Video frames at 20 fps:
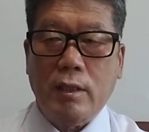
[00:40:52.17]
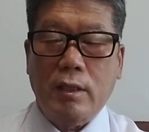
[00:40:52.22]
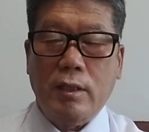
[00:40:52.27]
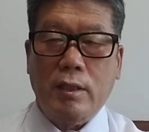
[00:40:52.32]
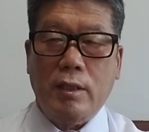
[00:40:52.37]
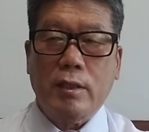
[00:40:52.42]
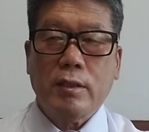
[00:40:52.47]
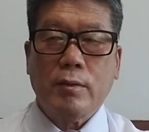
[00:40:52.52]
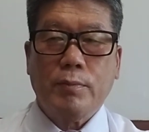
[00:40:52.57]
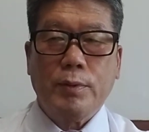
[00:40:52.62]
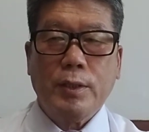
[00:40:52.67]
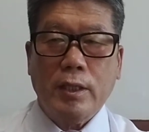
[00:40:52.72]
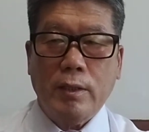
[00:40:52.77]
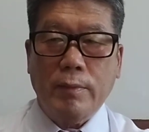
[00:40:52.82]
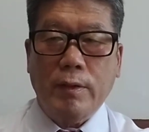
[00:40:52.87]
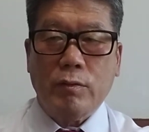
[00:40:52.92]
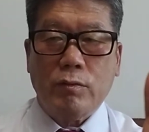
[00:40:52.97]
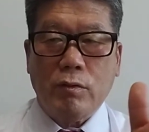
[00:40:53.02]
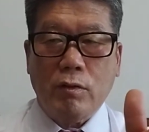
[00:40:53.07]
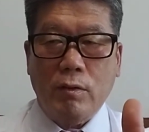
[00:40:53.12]
and the big
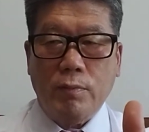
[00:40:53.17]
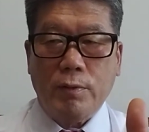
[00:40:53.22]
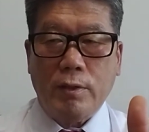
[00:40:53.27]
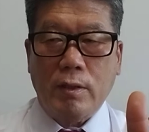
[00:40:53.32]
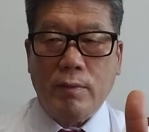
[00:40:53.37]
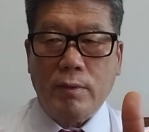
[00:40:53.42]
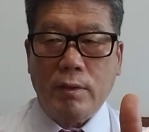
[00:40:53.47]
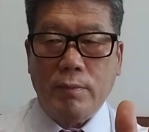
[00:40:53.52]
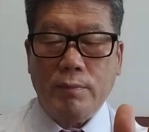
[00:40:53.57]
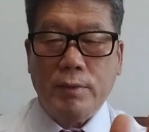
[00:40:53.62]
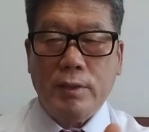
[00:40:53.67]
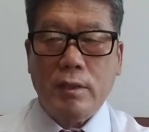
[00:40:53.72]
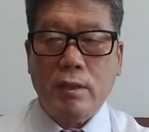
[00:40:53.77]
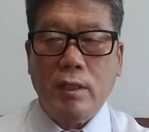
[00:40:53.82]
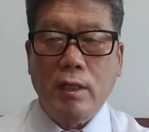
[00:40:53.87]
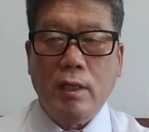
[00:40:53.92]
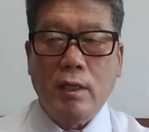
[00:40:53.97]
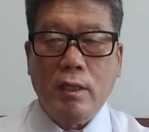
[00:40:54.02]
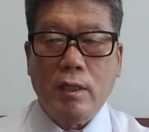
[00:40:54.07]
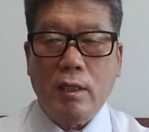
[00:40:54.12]
amount, no problem. But
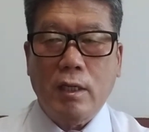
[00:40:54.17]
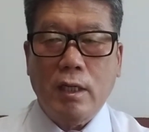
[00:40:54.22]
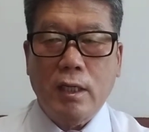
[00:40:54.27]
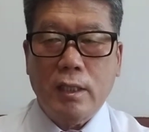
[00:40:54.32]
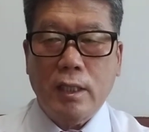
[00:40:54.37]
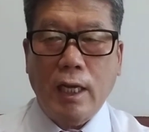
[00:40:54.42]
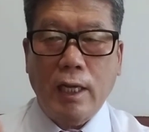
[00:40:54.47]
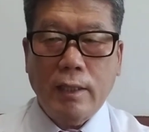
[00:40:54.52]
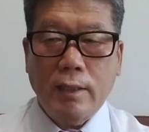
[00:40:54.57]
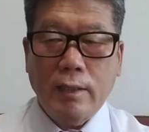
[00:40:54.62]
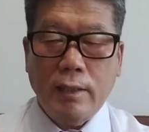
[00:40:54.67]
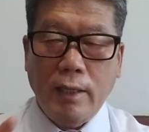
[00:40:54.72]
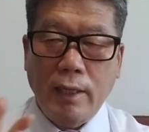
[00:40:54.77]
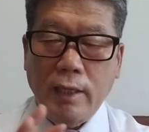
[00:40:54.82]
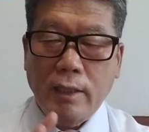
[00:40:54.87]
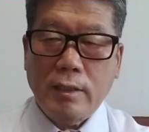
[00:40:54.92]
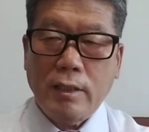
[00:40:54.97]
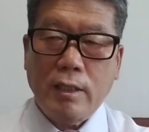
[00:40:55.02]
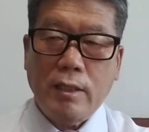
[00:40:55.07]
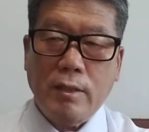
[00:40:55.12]

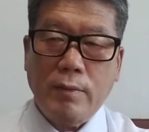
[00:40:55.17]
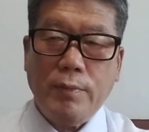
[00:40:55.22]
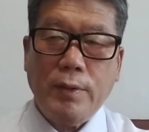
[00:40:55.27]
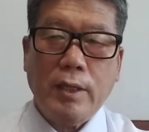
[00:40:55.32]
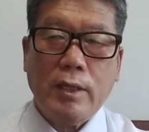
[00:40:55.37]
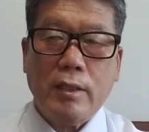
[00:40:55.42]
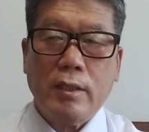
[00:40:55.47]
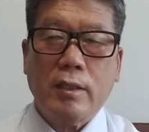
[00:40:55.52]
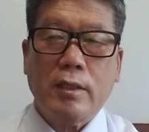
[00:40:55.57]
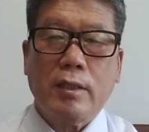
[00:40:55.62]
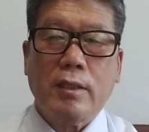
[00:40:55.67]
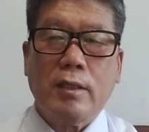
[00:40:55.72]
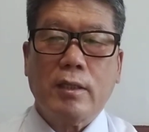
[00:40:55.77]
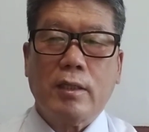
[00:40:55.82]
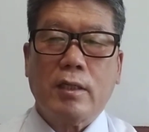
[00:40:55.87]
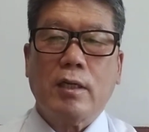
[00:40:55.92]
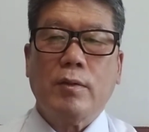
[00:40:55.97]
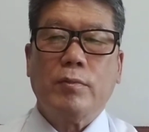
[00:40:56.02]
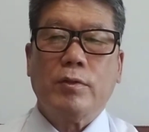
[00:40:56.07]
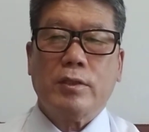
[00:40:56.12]
non-asset back
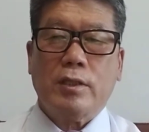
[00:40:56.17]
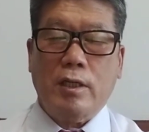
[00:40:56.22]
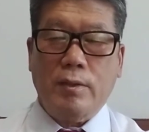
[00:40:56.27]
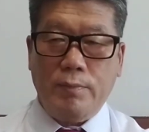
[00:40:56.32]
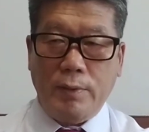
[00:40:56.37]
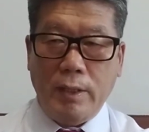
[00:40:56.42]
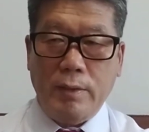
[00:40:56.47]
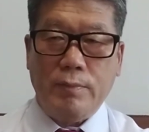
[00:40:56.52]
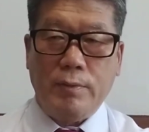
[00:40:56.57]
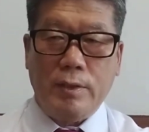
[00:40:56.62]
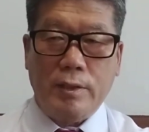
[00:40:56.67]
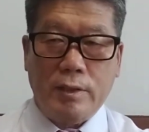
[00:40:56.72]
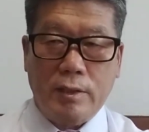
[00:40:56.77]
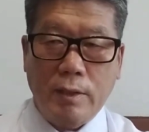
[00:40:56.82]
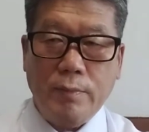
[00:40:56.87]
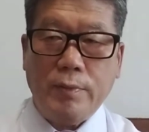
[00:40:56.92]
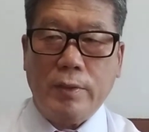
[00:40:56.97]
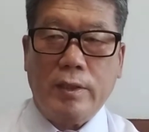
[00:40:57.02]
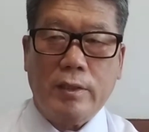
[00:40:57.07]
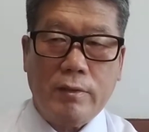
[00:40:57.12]
commercial paper is
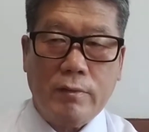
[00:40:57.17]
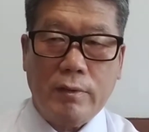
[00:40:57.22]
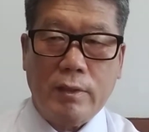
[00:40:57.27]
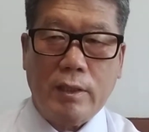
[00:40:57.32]
different.